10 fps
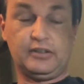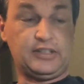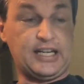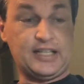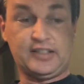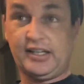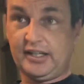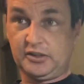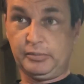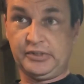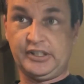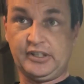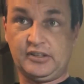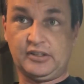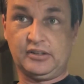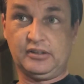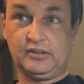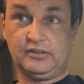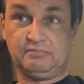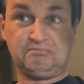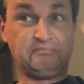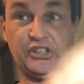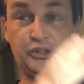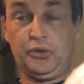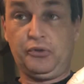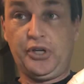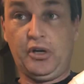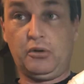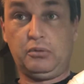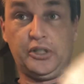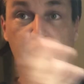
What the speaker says: that has that expertise that you don't know and